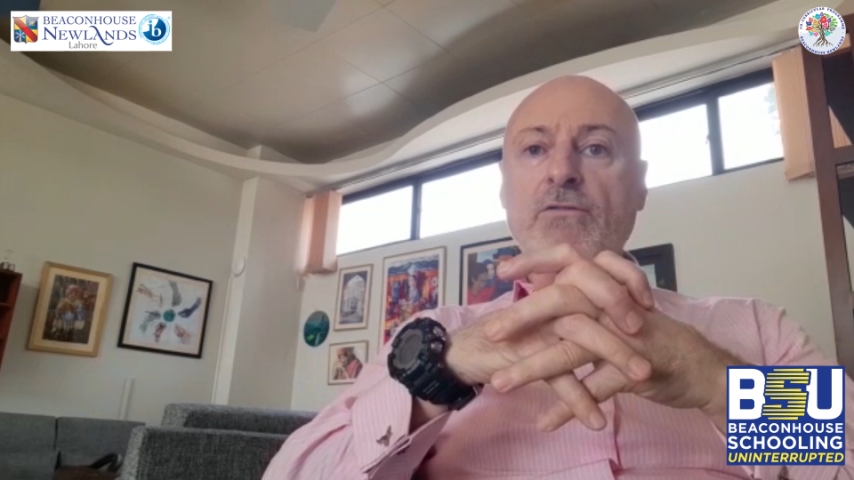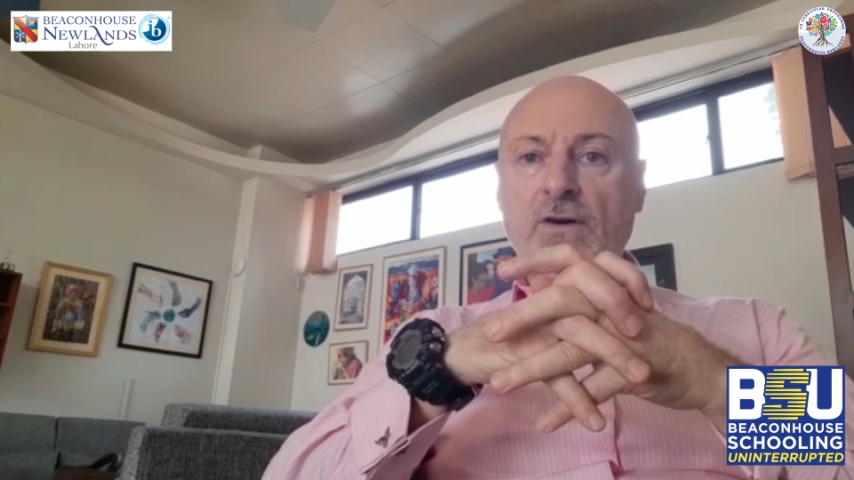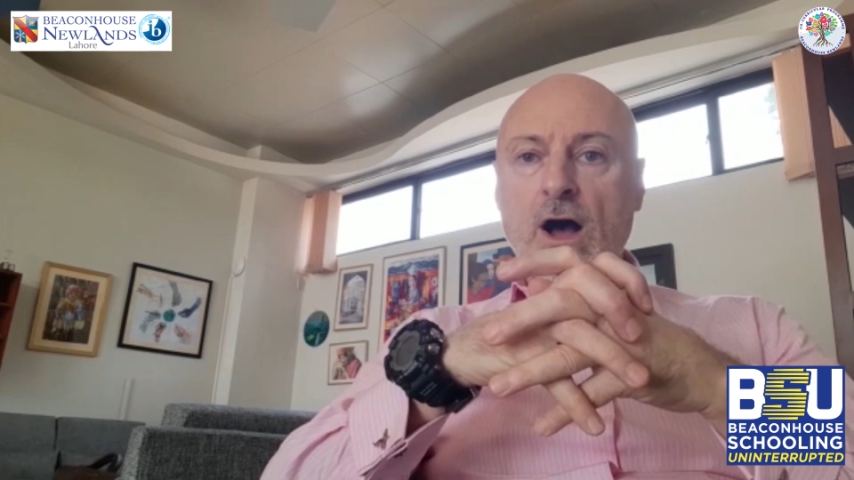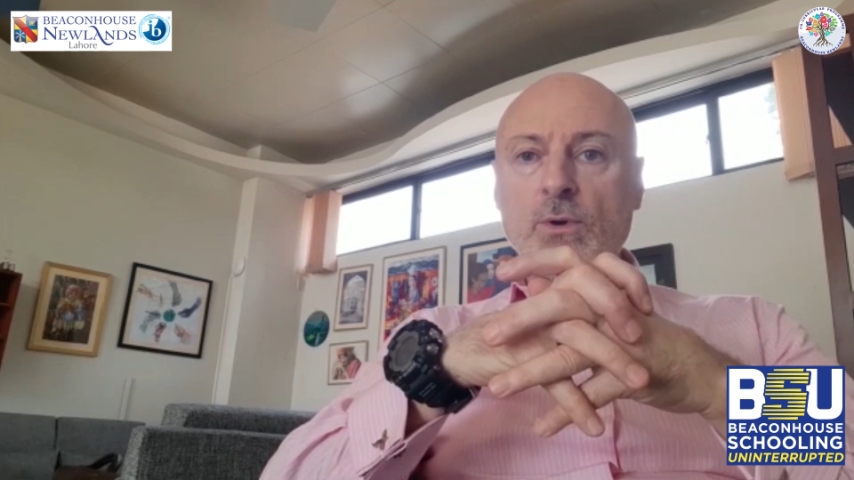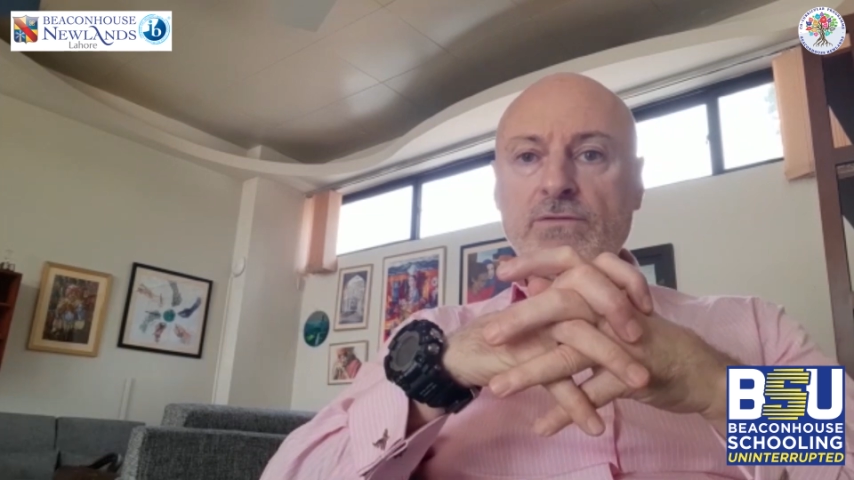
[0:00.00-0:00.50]

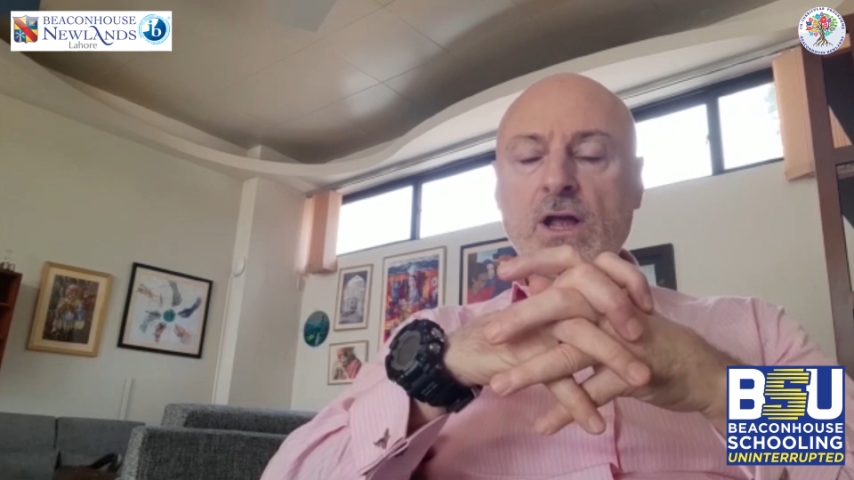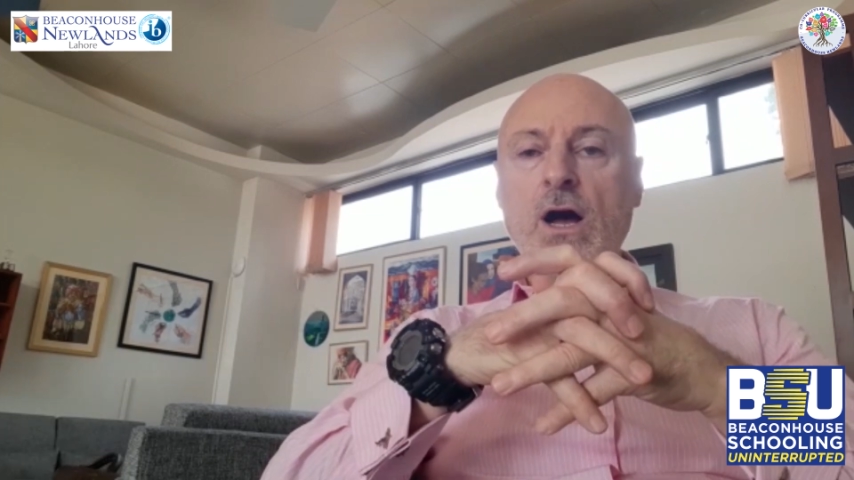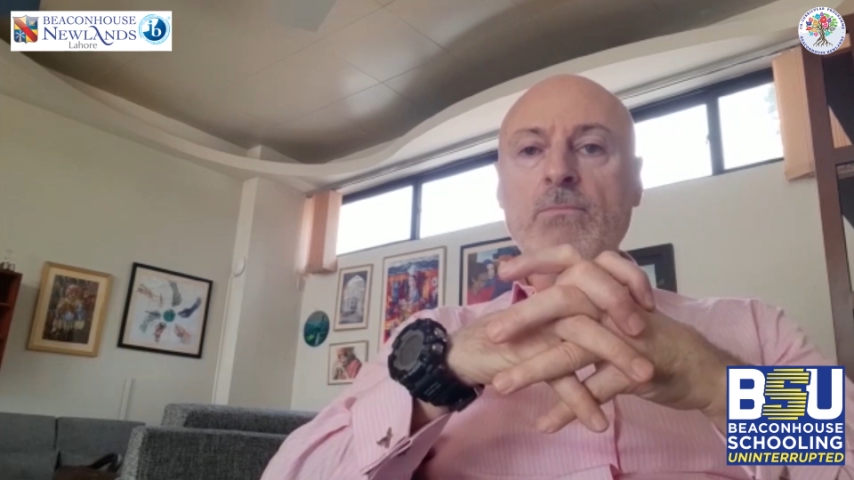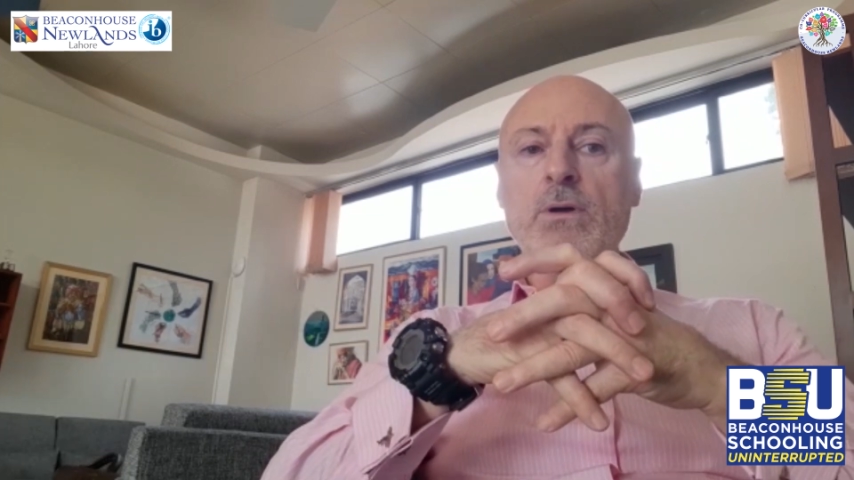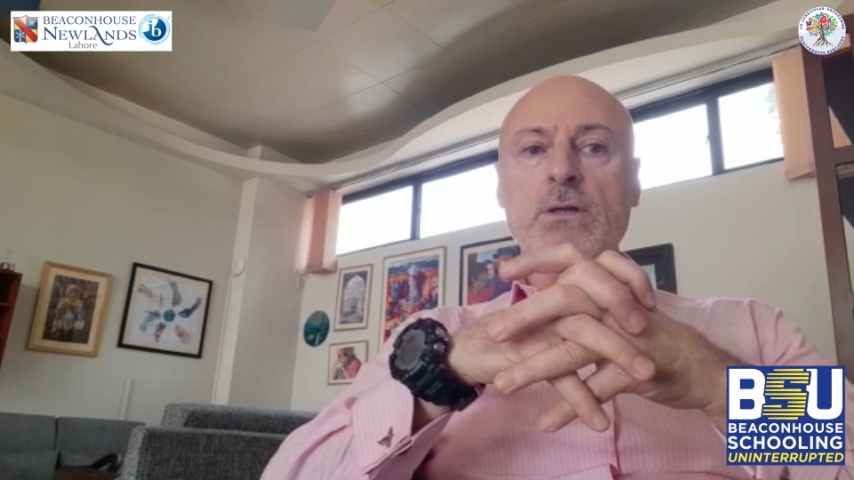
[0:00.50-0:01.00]
far we've
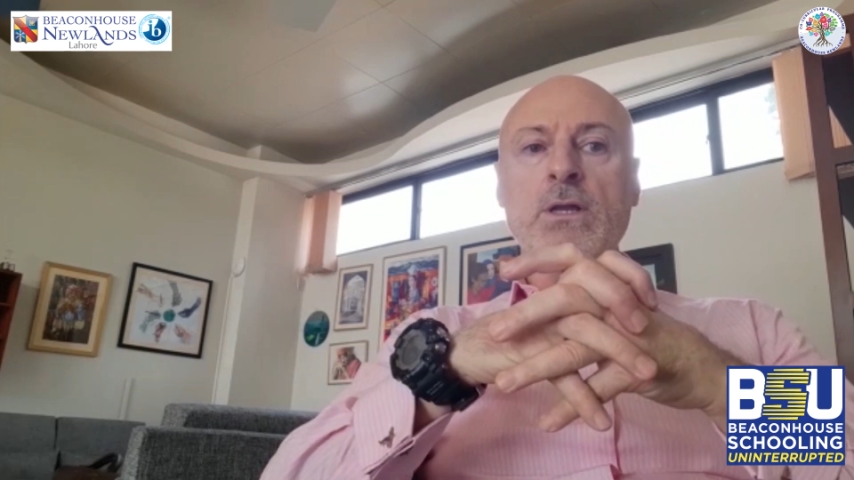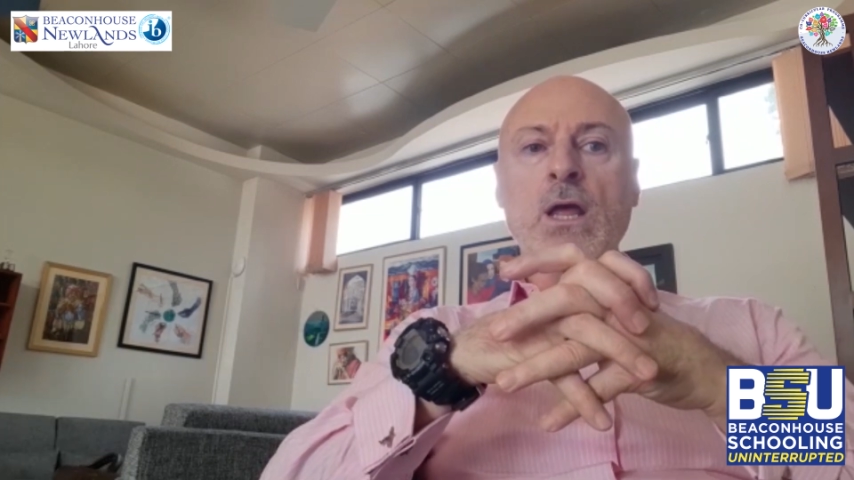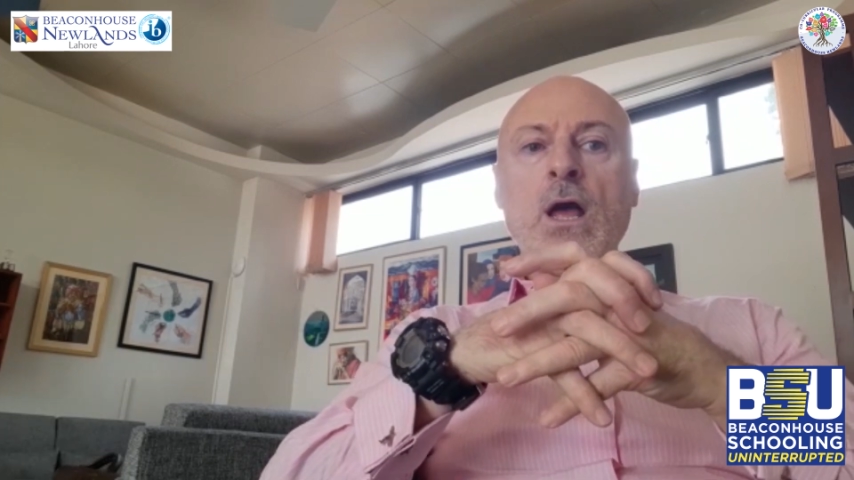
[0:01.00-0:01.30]
come and